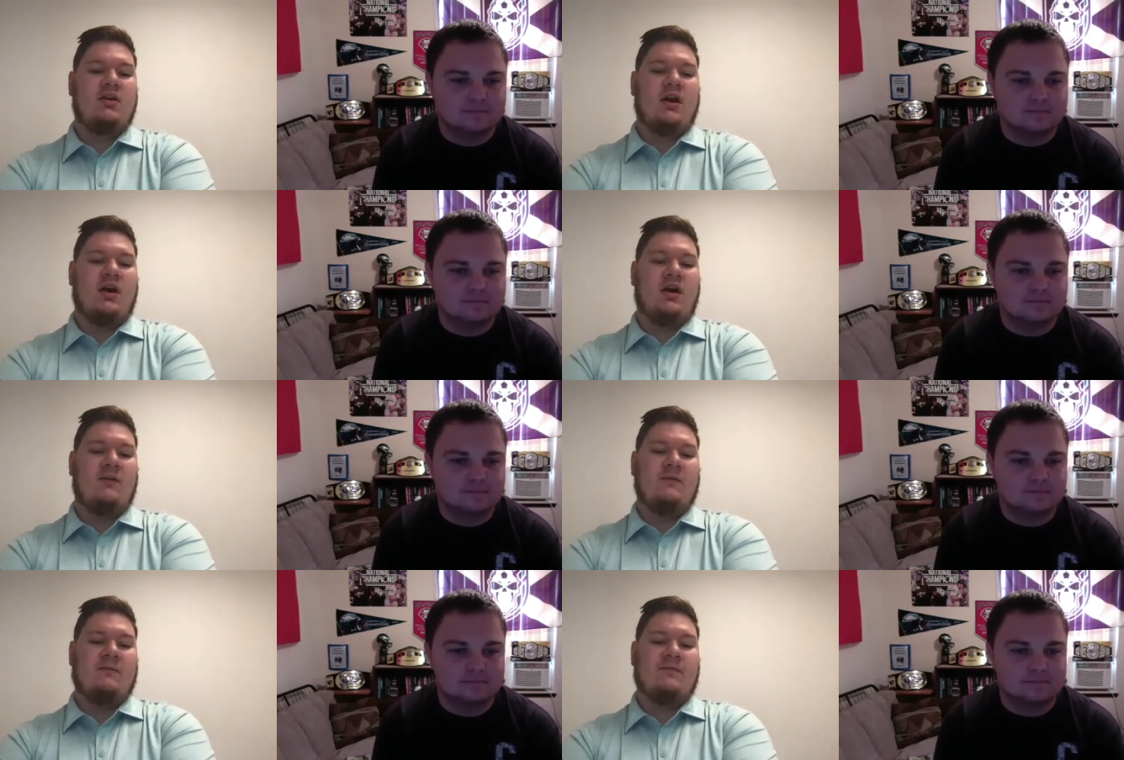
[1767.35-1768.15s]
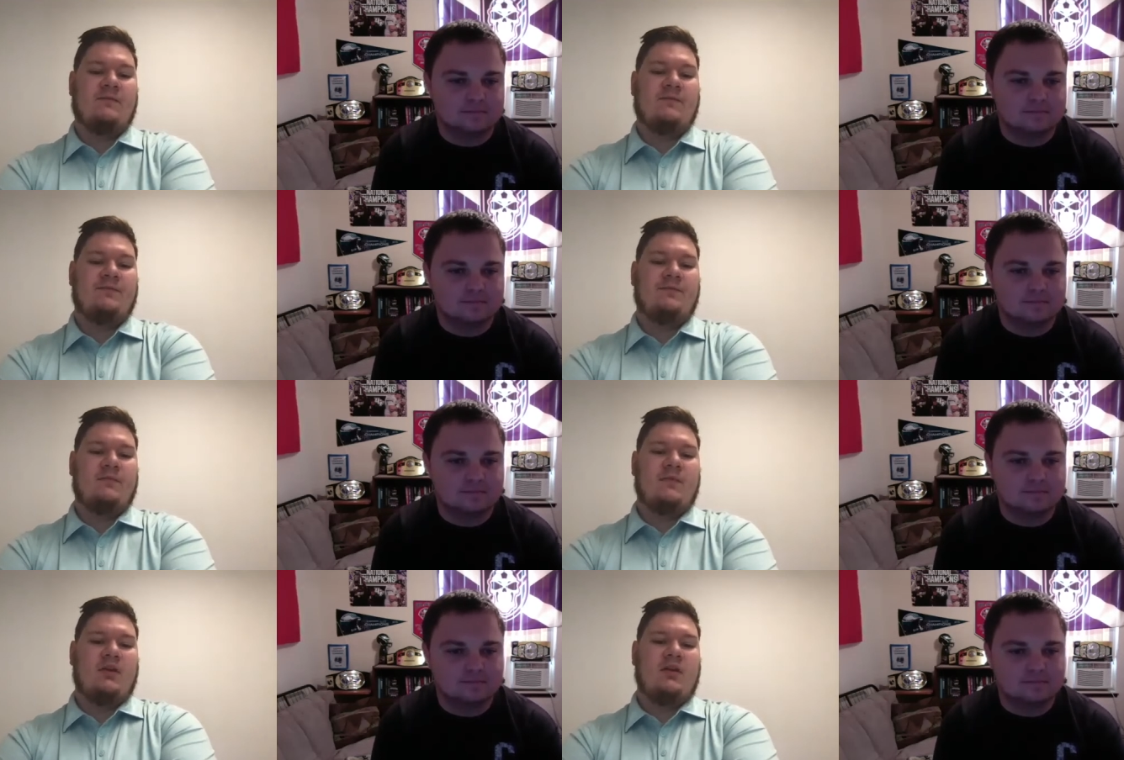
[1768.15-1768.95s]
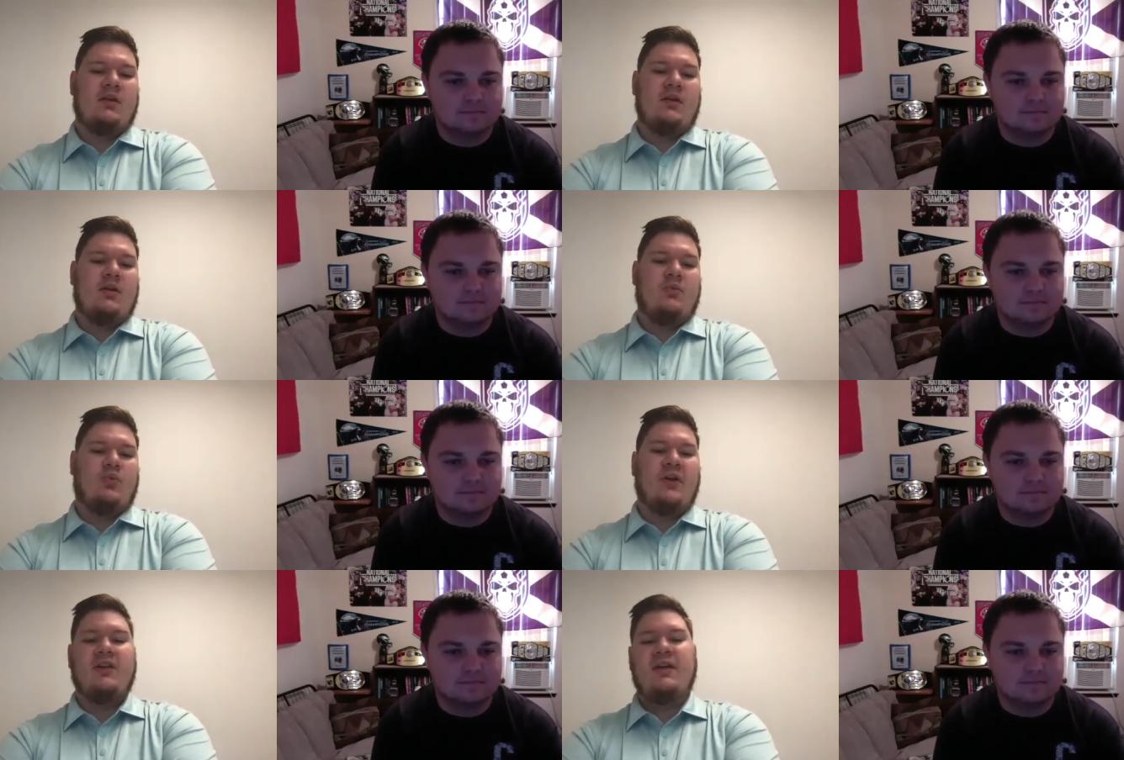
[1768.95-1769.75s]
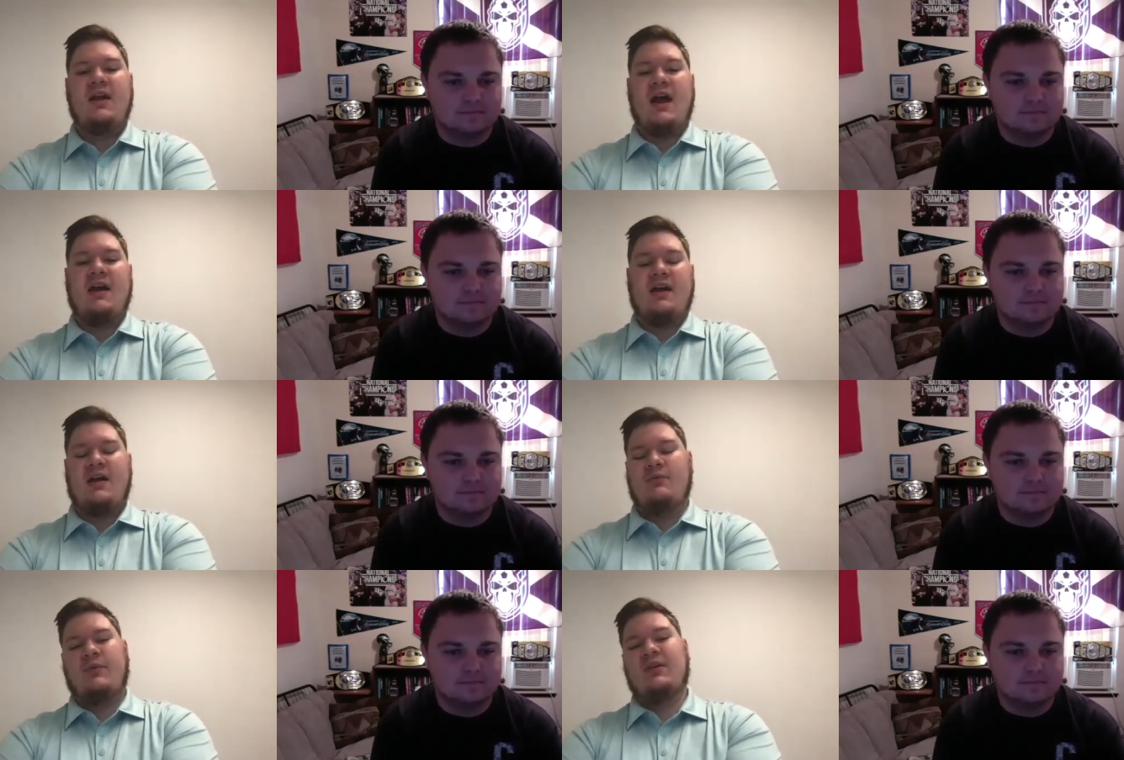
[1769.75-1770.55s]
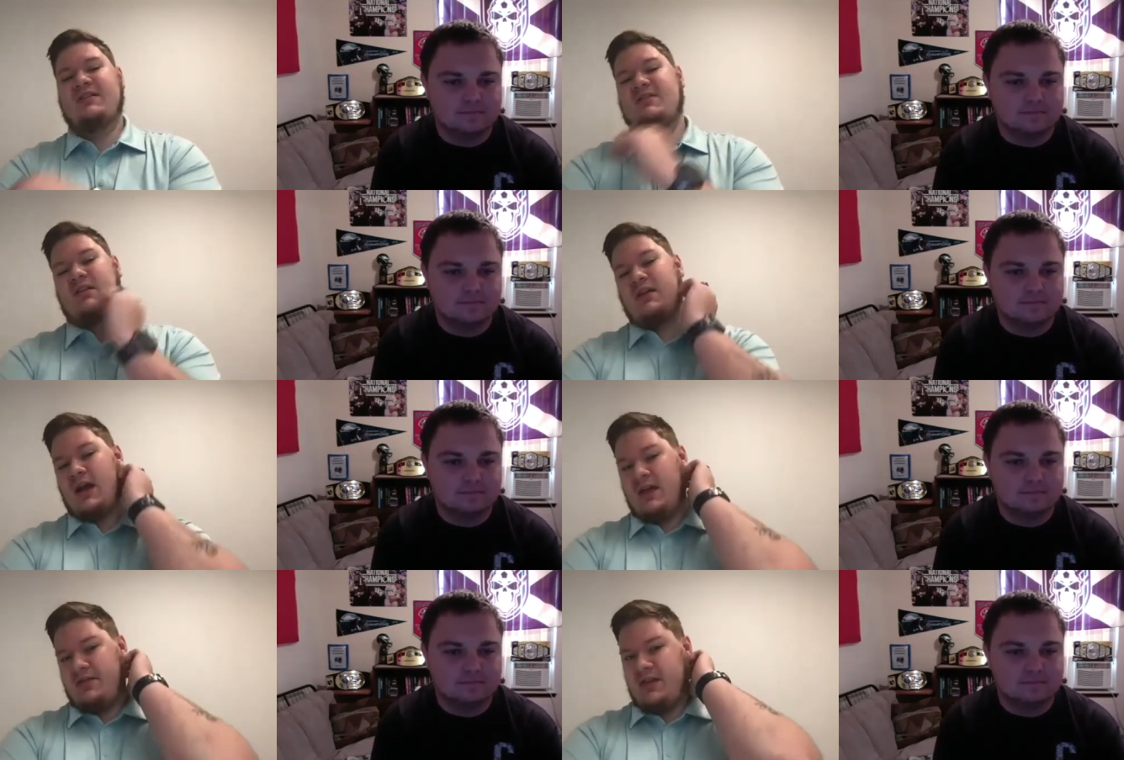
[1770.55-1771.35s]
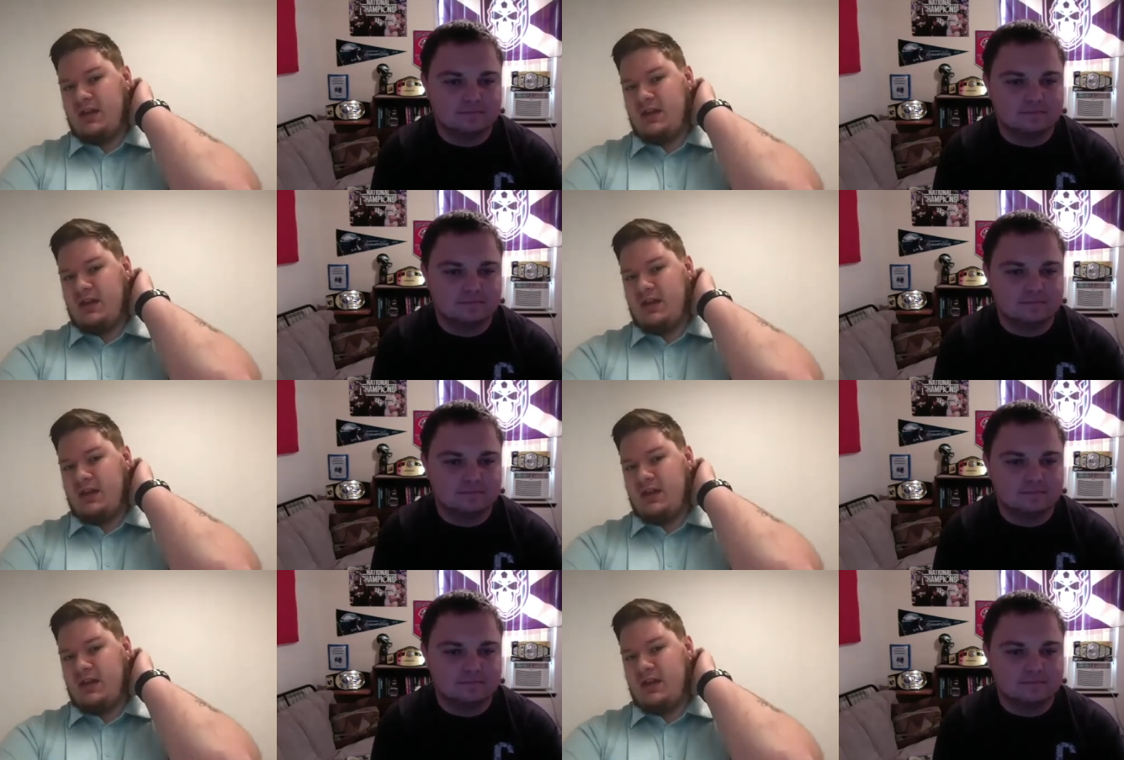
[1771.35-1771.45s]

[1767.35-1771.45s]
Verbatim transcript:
Speaker 1: Um, really, I realistically, I think